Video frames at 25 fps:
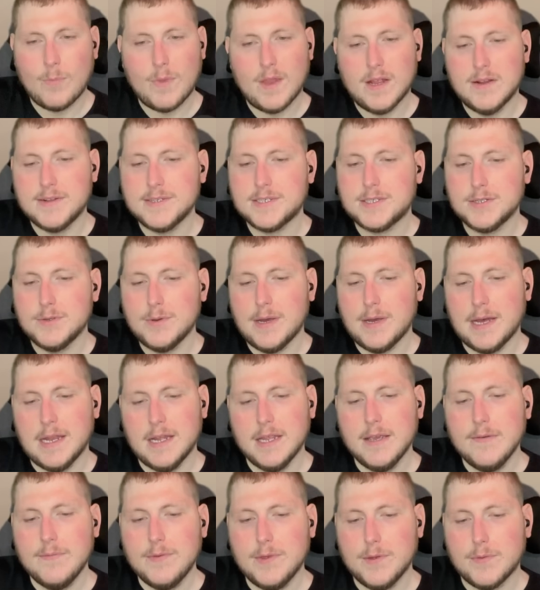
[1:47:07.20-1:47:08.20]
Do any of
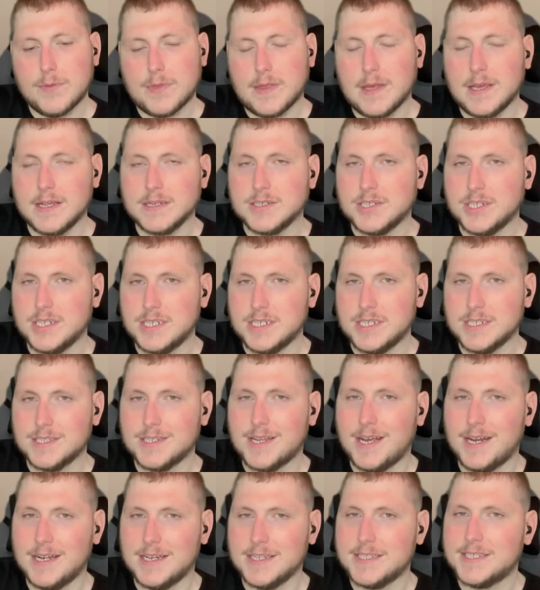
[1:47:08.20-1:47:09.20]
you think she just
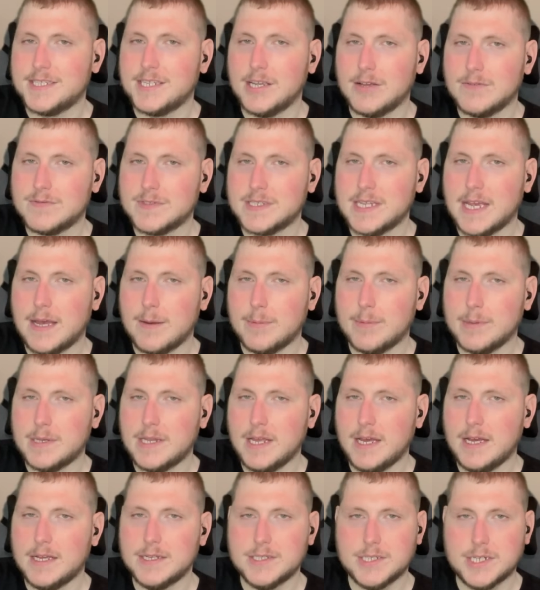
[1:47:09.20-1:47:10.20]
kind of
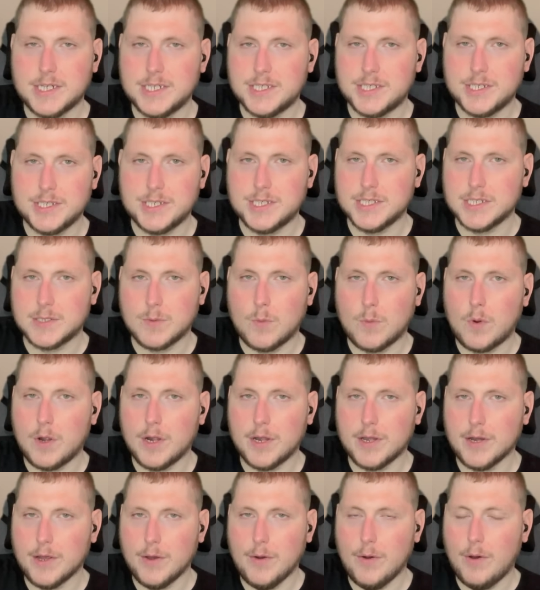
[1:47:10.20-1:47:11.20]
self-sabotaged because she just wanted to
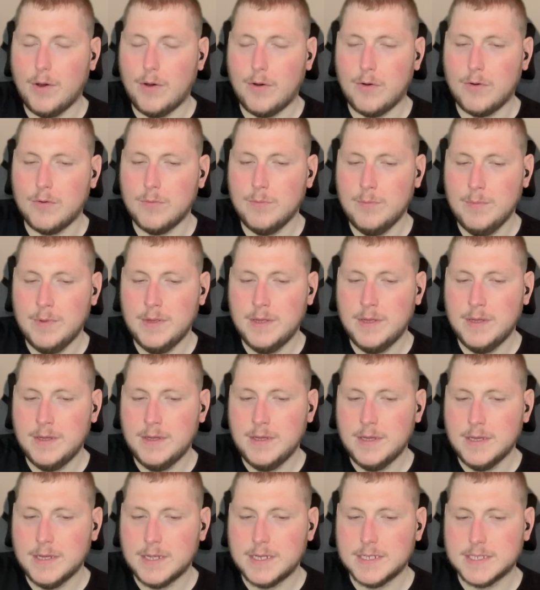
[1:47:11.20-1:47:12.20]
go home?
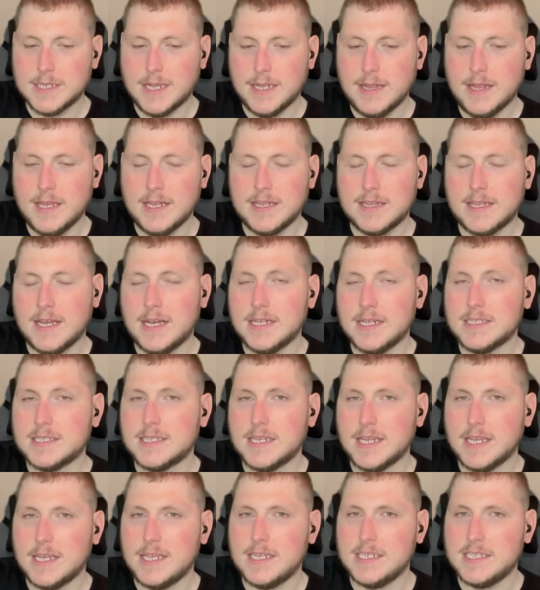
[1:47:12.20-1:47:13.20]
Because I think that's the
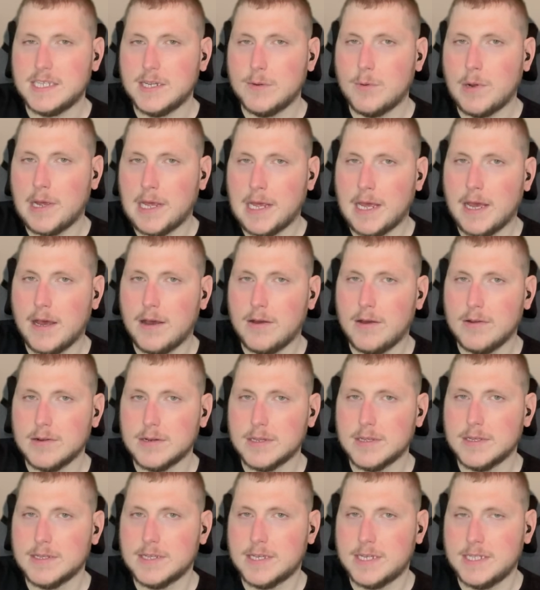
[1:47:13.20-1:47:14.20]
easy way out.
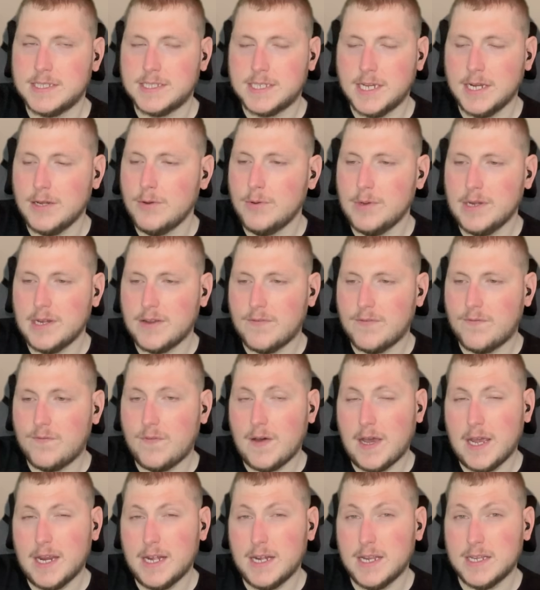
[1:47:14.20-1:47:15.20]
Continuing to
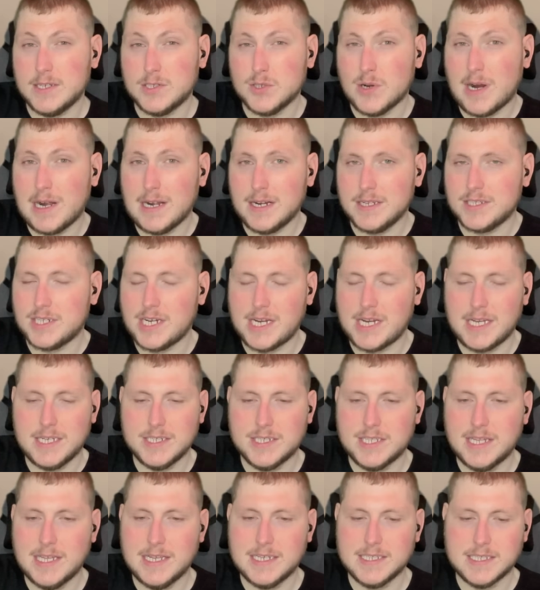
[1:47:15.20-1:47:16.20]
fight and try to change
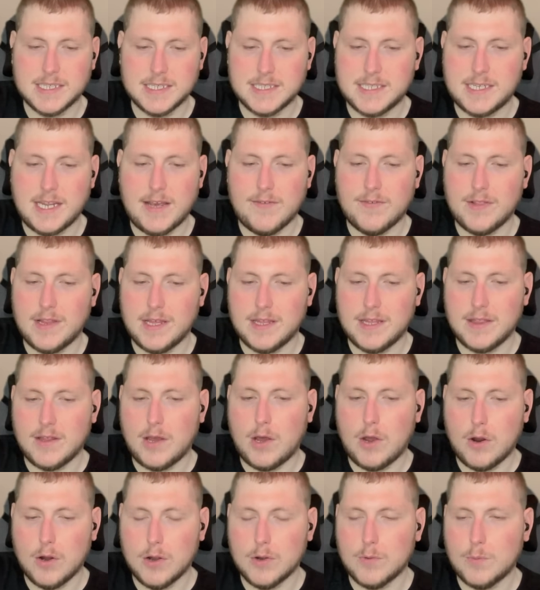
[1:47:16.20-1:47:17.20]
things is definitely the
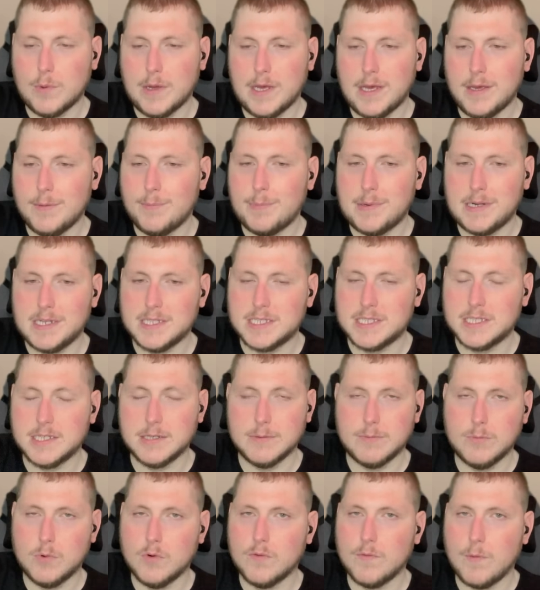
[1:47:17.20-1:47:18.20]
hard way, but it's the
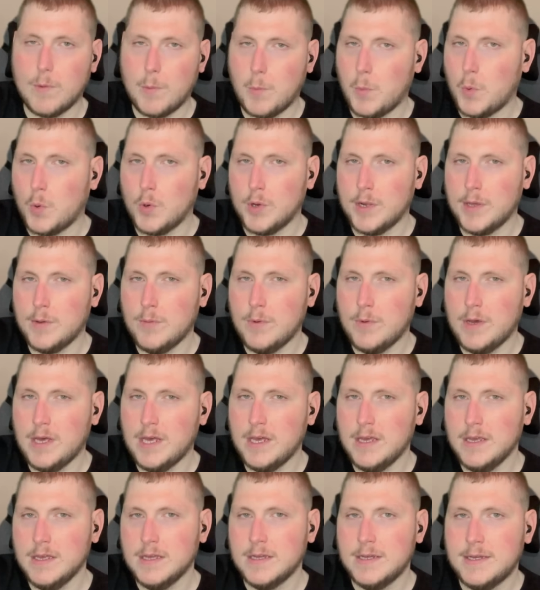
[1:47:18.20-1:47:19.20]
more rewarding
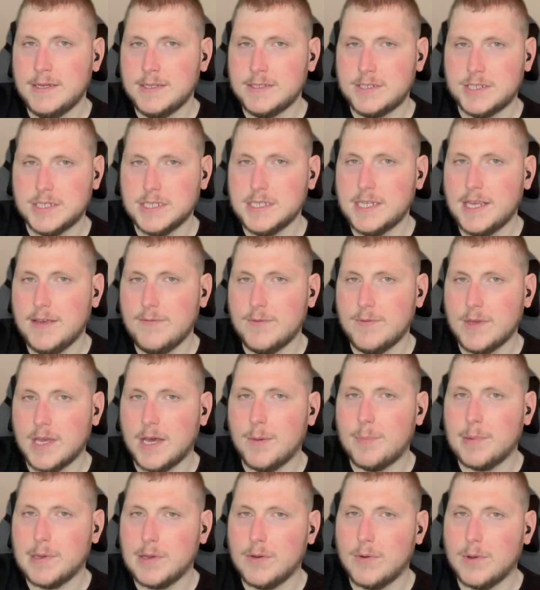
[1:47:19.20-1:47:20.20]
way. Just giving up
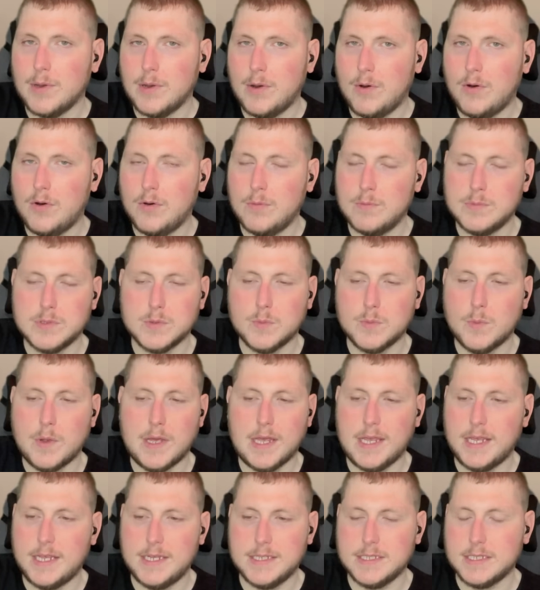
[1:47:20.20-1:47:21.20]
and going home is way
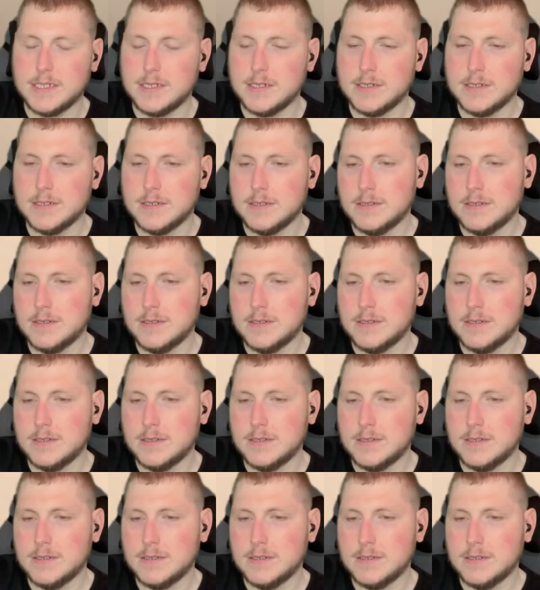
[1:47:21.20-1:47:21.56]
easier.